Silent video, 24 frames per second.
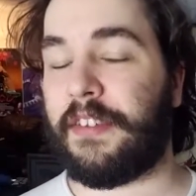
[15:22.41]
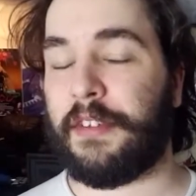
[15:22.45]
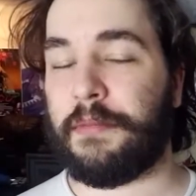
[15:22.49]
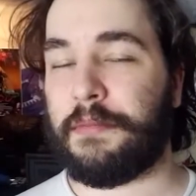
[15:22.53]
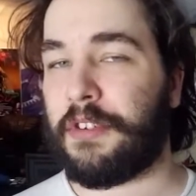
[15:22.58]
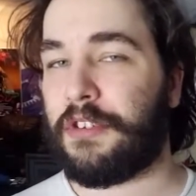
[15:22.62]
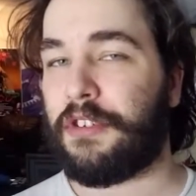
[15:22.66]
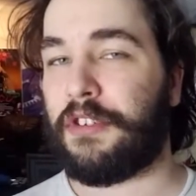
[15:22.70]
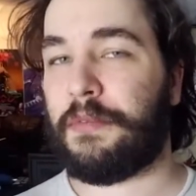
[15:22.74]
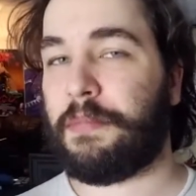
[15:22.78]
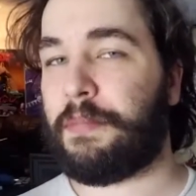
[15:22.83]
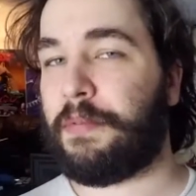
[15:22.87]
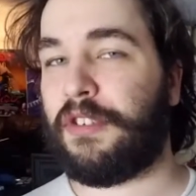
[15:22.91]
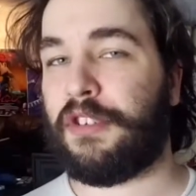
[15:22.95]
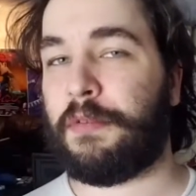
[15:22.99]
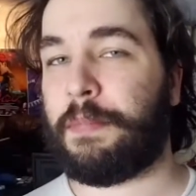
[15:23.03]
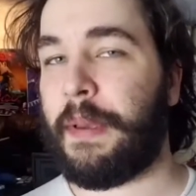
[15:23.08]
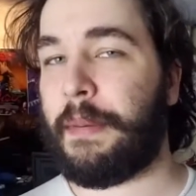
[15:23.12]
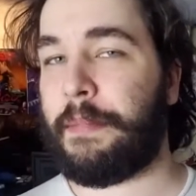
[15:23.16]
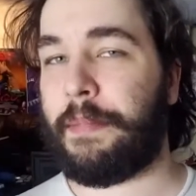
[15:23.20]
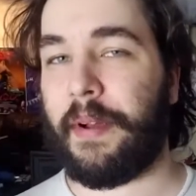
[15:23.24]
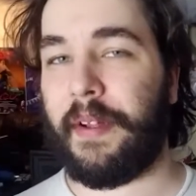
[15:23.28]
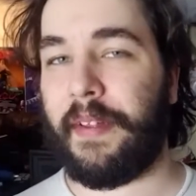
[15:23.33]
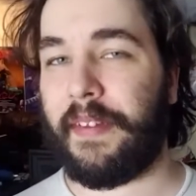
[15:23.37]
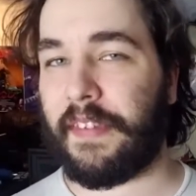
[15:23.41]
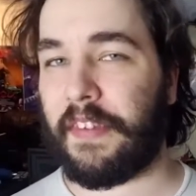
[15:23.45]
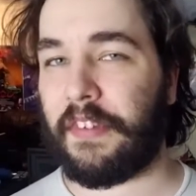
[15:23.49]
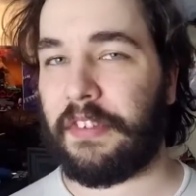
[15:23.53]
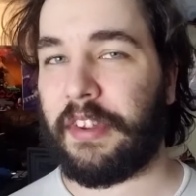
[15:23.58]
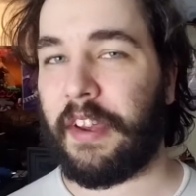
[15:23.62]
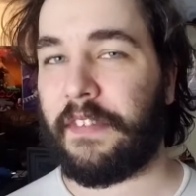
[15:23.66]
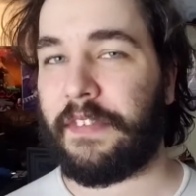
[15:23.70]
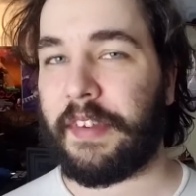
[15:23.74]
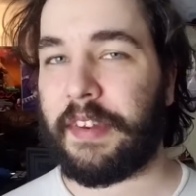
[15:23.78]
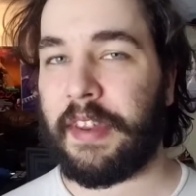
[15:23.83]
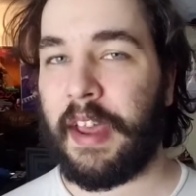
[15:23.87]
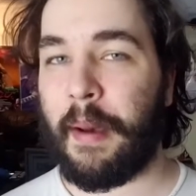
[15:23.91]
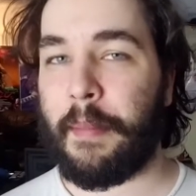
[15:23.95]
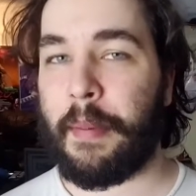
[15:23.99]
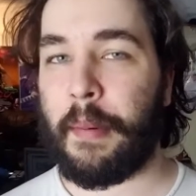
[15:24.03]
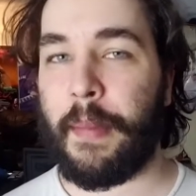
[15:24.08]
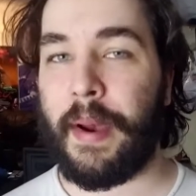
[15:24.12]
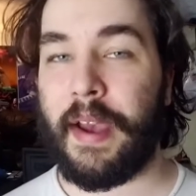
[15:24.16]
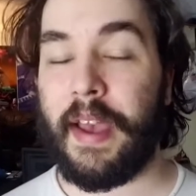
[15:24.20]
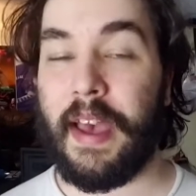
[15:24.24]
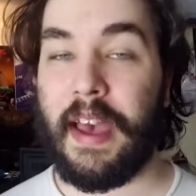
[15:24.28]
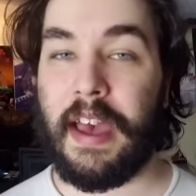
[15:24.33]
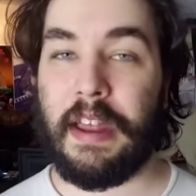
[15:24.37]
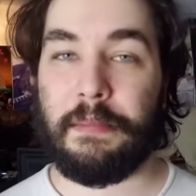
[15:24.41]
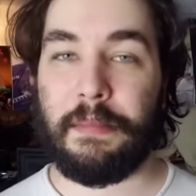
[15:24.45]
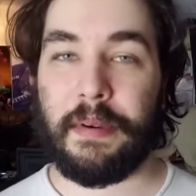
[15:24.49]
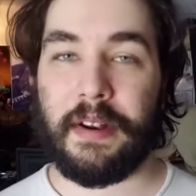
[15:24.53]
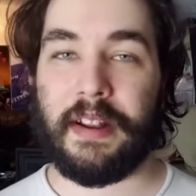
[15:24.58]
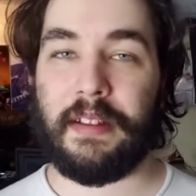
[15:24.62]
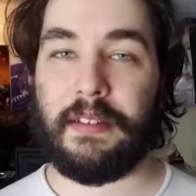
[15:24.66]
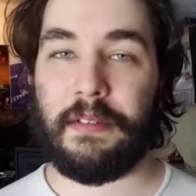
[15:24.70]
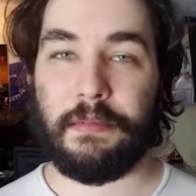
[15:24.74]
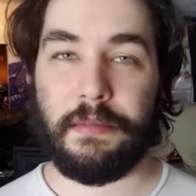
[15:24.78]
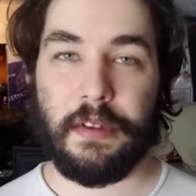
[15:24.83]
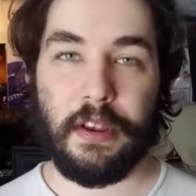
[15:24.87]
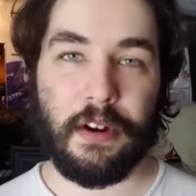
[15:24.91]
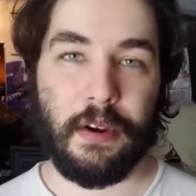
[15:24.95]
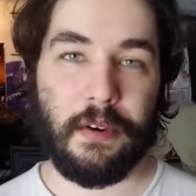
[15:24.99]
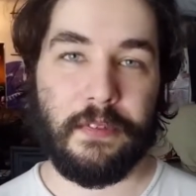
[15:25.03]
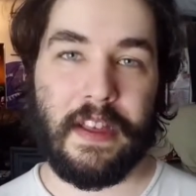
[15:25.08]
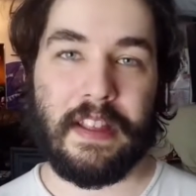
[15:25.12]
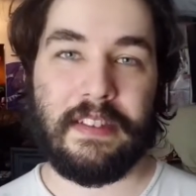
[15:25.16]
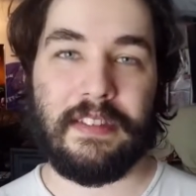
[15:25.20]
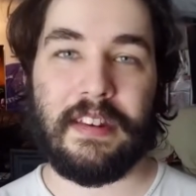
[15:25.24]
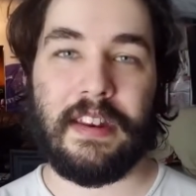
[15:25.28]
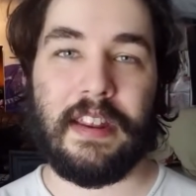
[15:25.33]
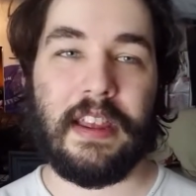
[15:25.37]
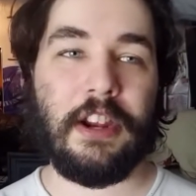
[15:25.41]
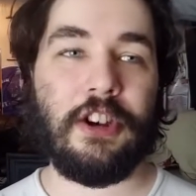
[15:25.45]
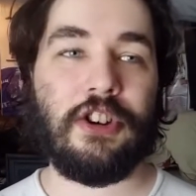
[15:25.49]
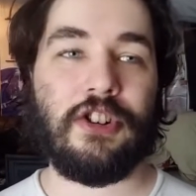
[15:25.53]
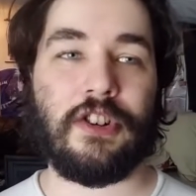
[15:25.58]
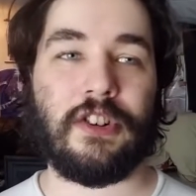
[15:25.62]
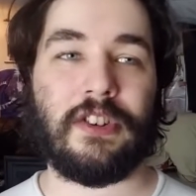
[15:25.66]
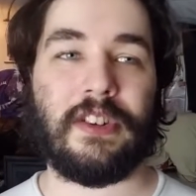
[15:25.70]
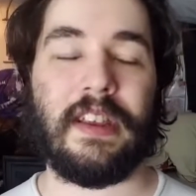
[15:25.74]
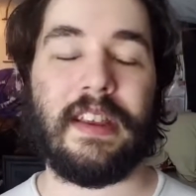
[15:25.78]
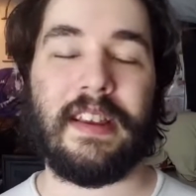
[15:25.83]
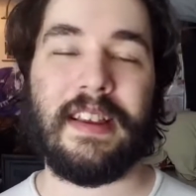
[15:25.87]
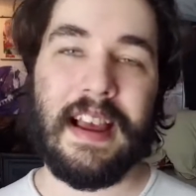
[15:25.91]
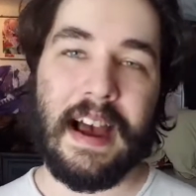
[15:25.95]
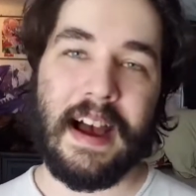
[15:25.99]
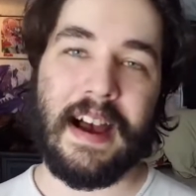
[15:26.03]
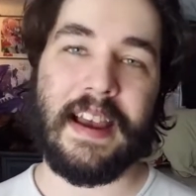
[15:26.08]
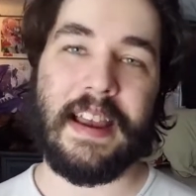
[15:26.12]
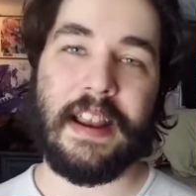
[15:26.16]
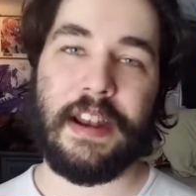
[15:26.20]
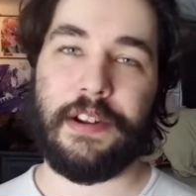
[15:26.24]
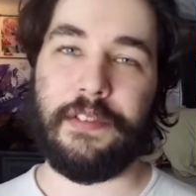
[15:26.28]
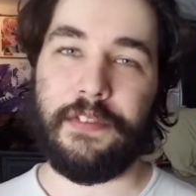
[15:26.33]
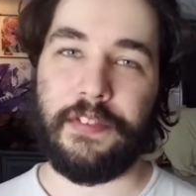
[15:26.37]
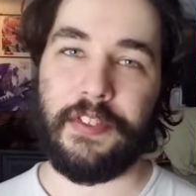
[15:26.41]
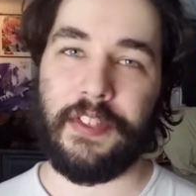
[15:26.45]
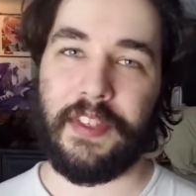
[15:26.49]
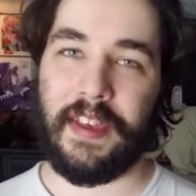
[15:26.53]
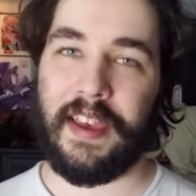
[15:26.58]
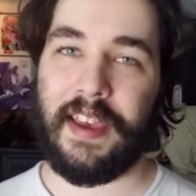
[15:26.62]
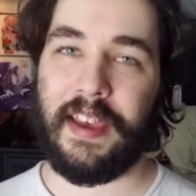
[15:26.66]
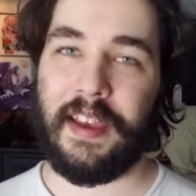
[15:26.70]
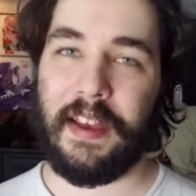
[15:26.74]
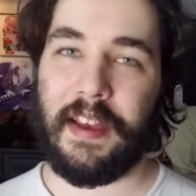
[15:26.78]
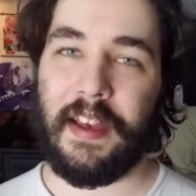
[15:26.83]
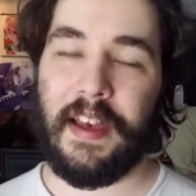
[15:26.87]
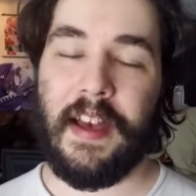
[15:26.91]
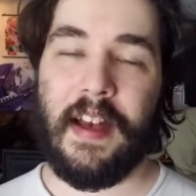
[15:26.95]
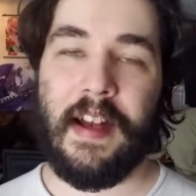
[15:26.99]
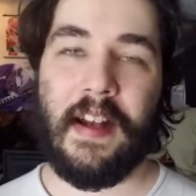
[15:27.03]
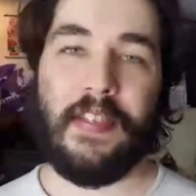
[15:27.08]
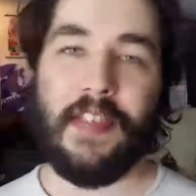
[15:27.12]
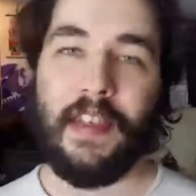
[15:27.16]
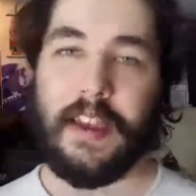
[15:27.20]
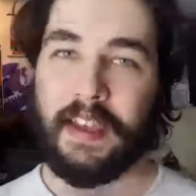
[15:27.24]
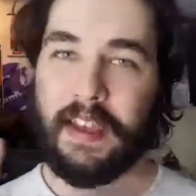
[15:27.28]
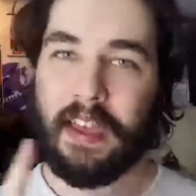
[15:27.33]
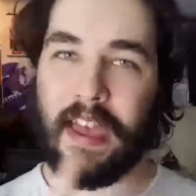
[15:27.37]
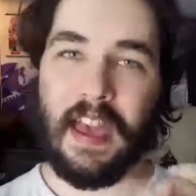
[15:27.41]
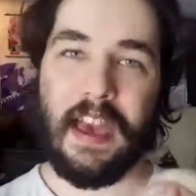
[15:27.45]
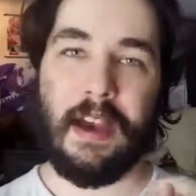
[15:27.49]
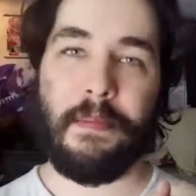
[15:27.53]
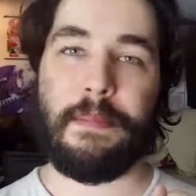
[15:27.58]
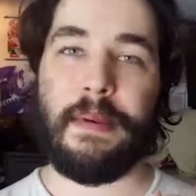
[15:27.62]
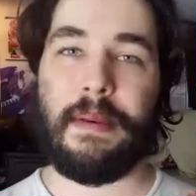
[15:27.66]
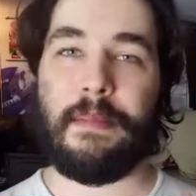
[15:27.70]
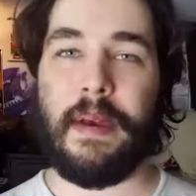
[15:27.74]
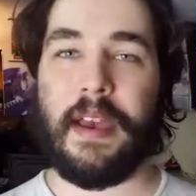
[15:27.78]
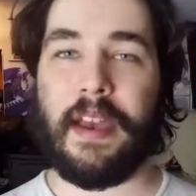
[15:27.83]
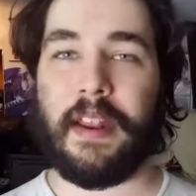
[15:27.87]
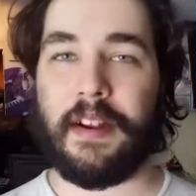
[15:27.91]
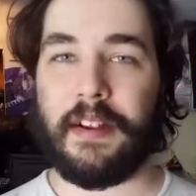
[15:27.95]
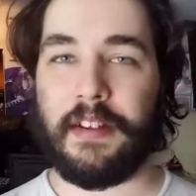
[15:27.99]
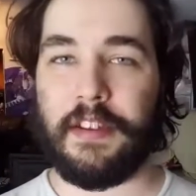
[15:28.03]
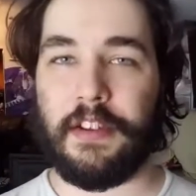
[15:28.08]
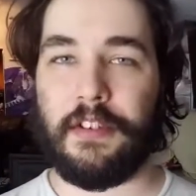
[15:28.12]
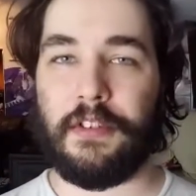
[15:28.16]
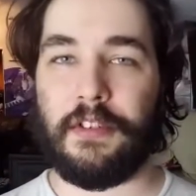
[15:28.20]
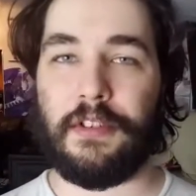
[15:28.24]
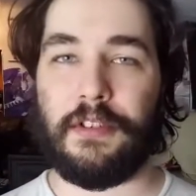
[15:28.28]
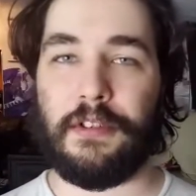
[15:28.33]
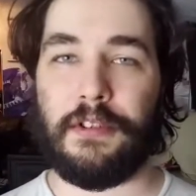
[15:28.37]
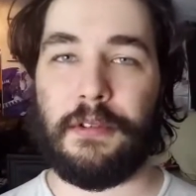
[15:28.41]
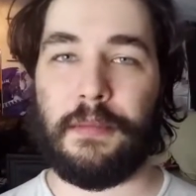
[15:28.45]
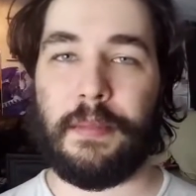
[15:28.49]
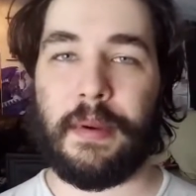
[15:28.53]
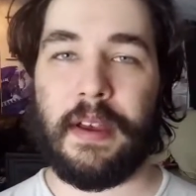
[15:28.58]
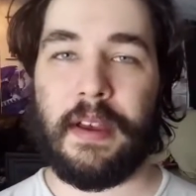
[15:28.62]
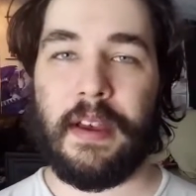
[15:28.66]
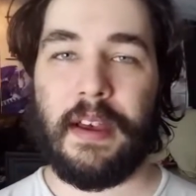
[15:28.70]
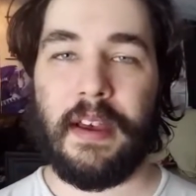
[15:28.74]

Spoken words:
I'm just spitballing this off the top of my head, but that's an interesting kind of thing that can't be made on YouTube.